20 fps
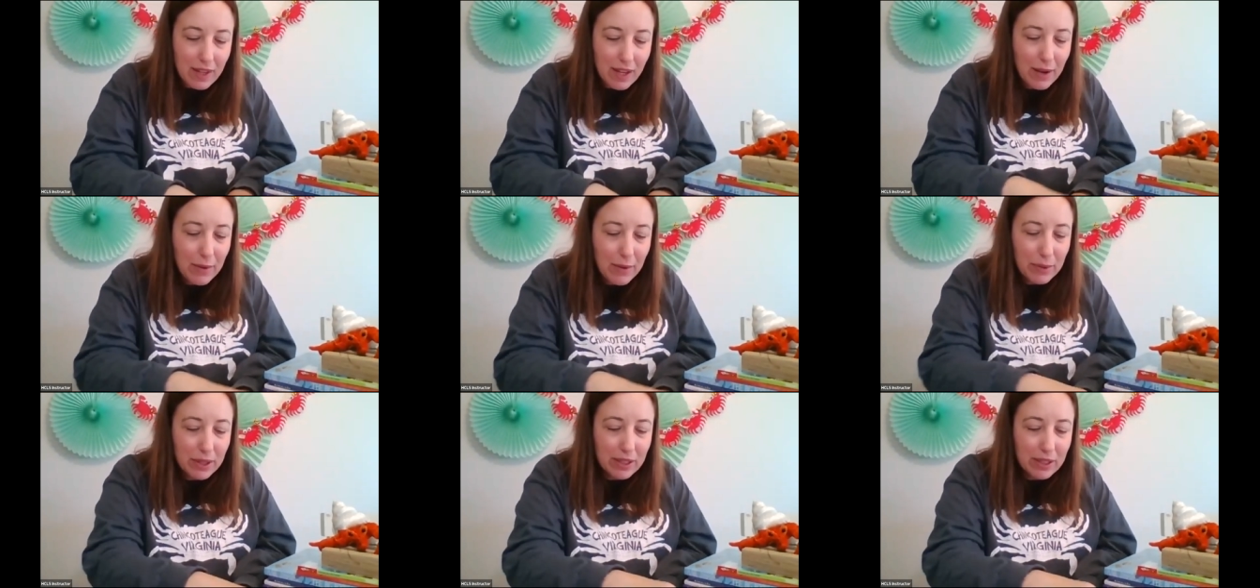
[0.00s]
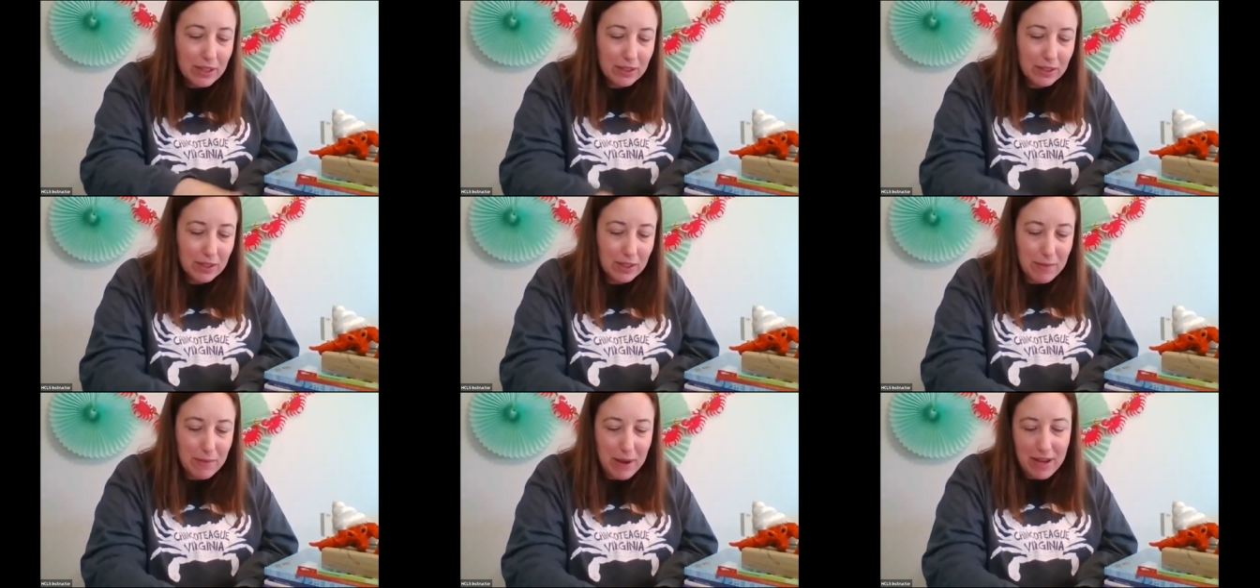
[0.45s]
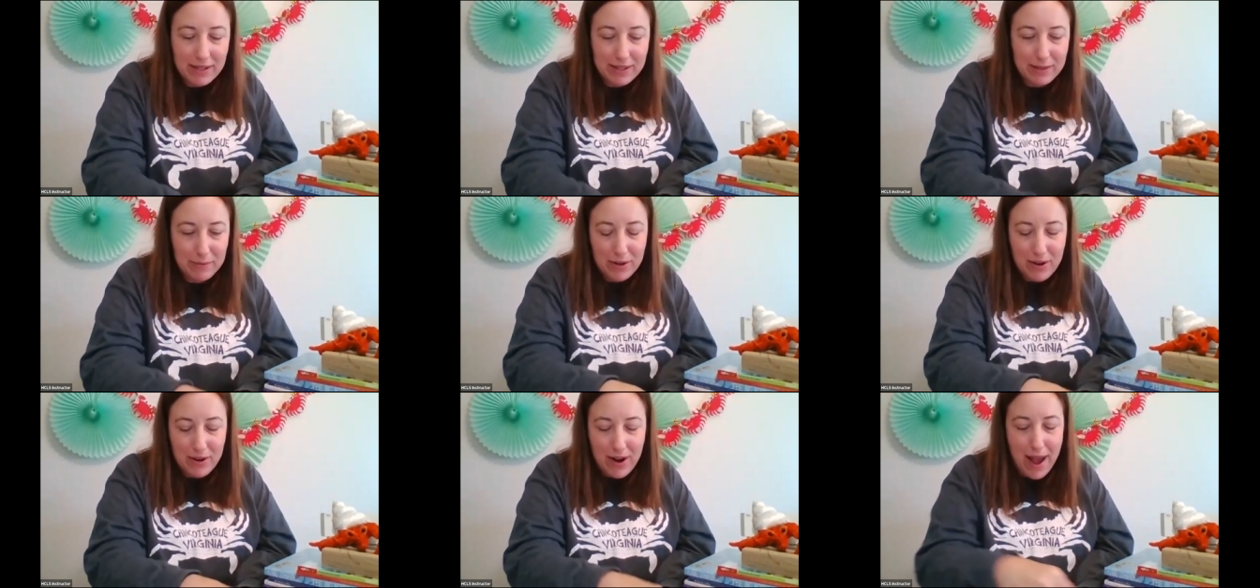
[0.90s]
And we're going to learn about
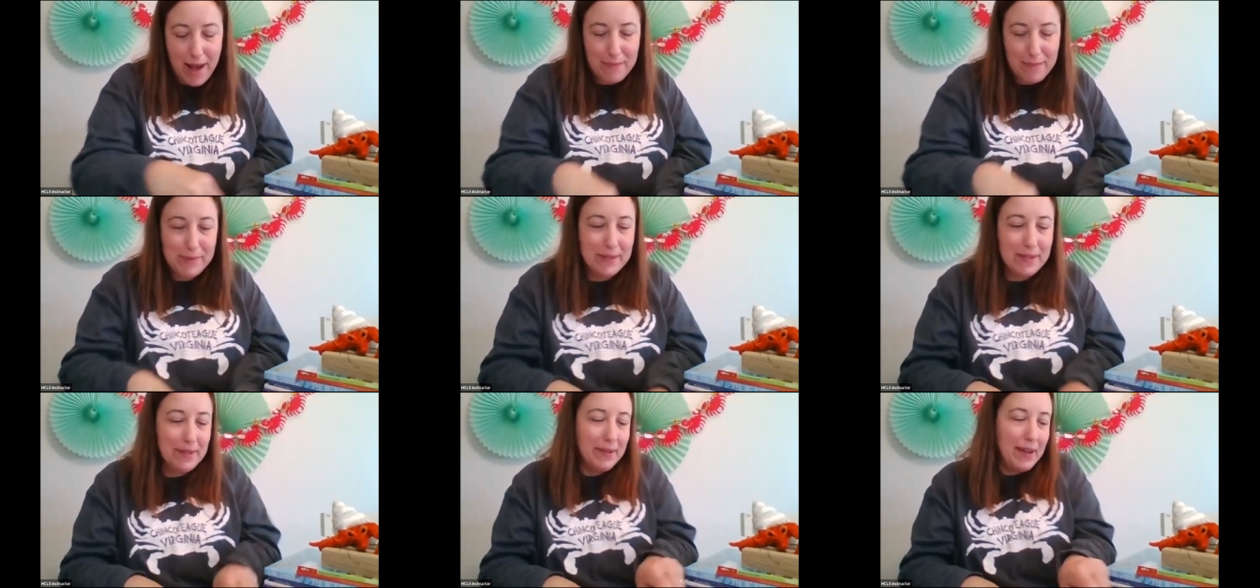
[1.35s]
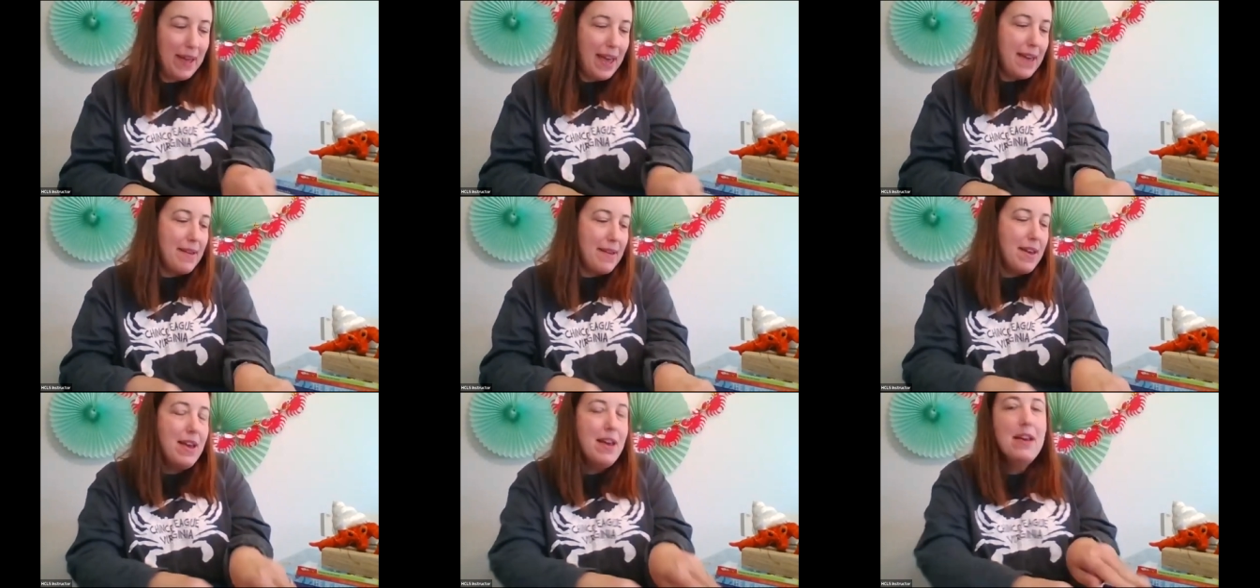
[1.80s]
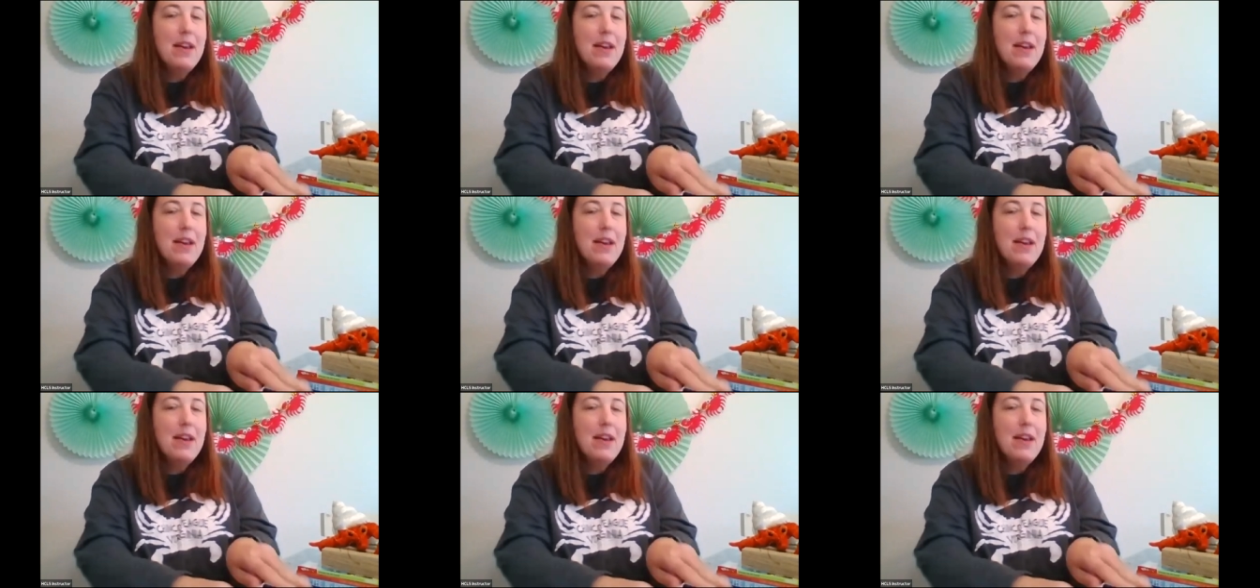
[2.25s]
some crabs. Okay.